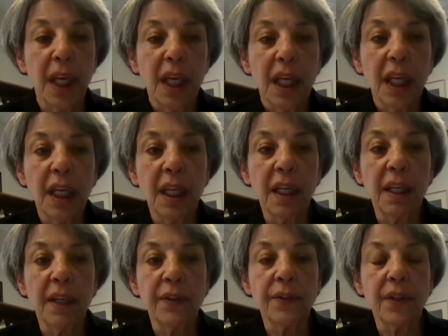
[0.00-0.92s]

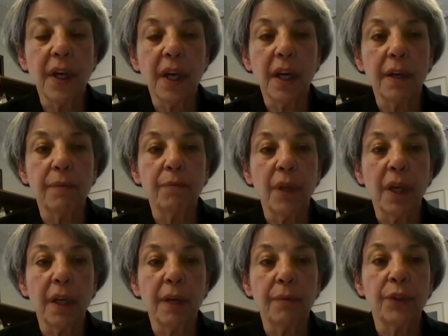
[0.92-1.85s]

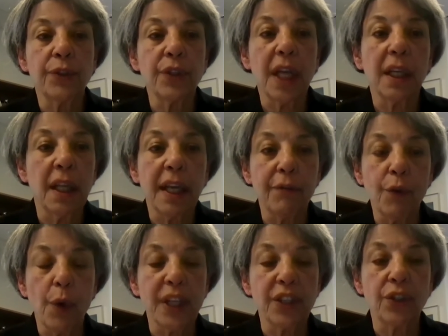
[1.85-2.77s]
there's not a lot of
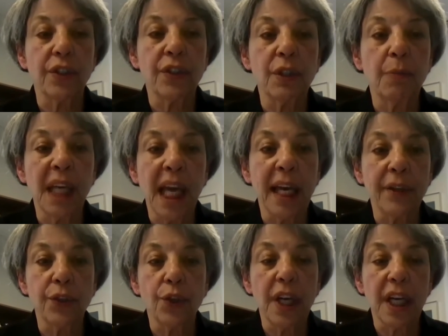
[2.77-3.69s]
questions to be
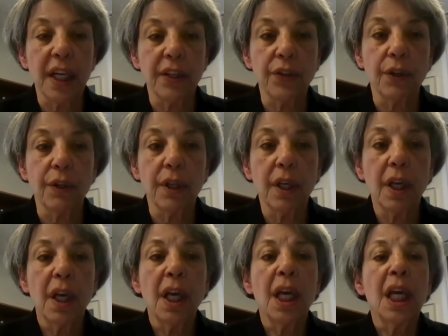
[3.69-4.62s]
asked or answered.
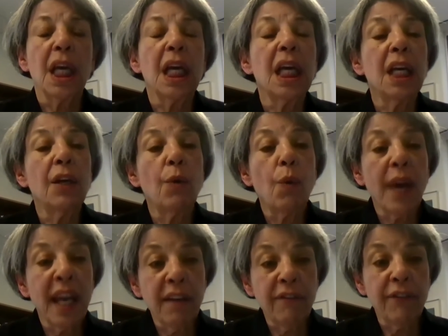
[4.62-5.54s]
In a
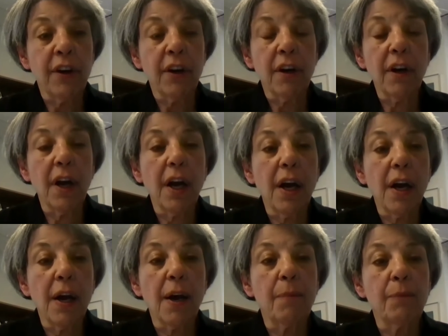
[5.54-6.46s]
waiver,
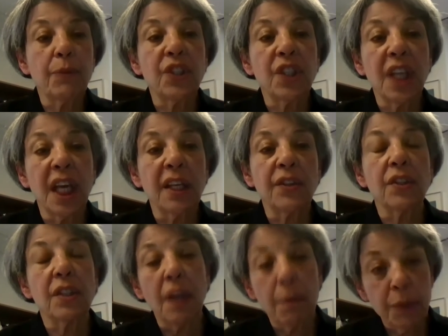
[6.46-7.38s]
states
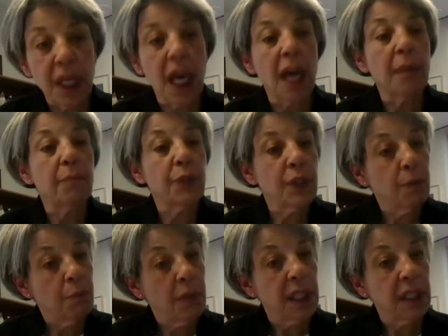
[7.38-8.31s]
sometimes
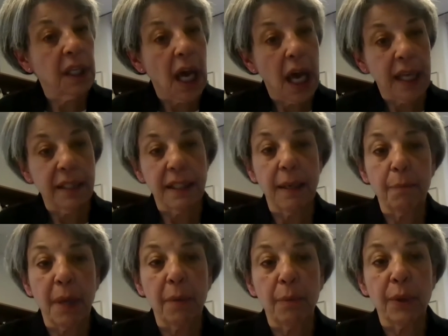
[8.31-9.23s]
submit concept
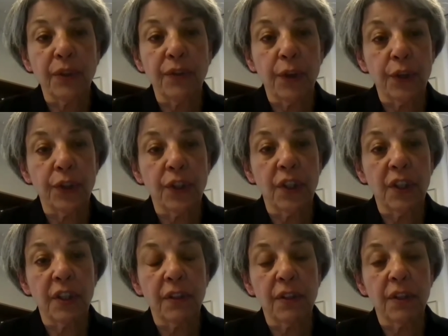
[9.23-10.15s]
papers first to
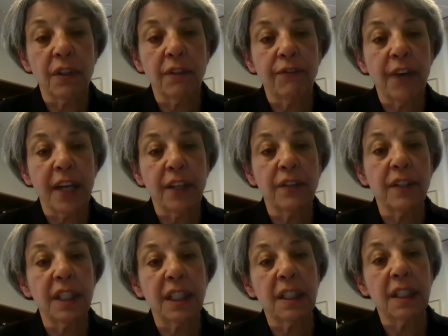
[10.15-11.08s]
the feds
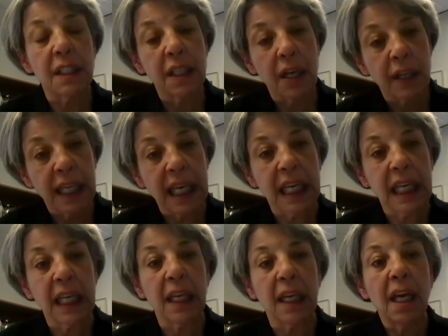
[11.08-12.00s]
to start getting